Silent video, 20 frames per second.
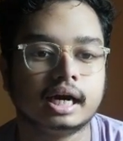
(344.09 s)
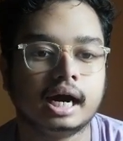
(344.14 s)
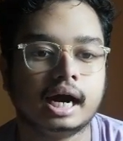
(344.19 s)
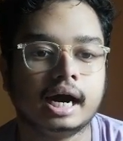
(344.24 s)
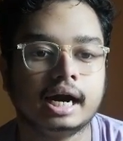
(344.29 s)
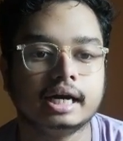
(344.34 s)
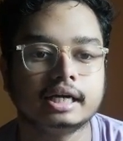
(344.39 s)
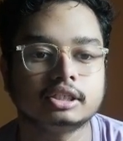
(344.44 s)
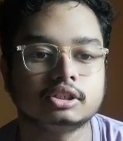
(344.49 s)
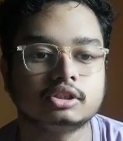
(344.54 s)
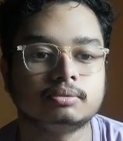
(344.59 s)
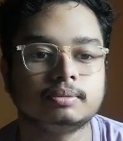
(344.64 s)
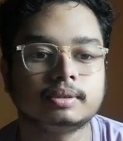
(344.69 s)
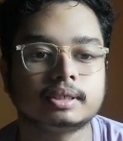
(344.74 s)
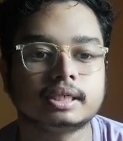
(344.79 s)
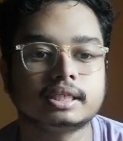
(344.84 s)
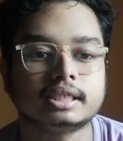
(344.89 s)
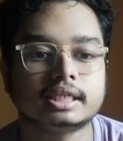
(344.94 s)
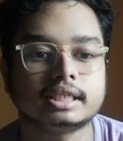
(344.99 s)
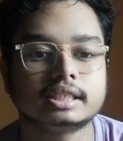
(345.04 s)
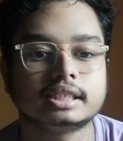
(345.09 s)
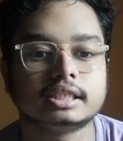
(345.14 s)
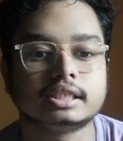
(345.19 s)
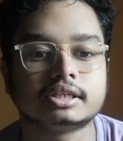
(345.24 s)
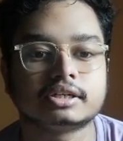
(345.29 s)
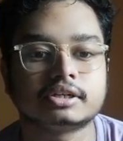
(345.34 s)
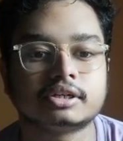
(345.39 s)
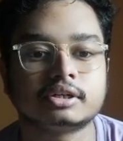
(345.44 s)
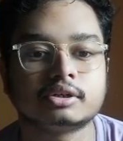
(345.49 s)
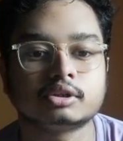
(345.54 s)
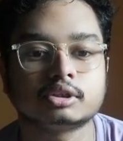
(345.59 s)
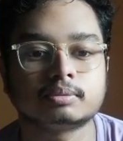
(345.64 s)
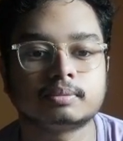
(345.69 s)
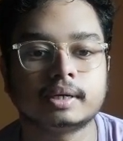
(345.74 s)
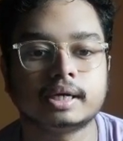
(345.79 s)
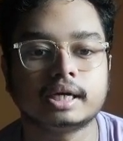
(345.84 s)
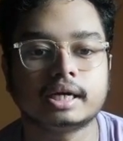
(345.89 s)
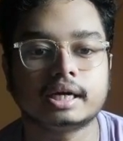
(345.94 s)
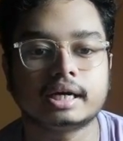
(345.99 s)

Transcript: RS nomenclature is introduced by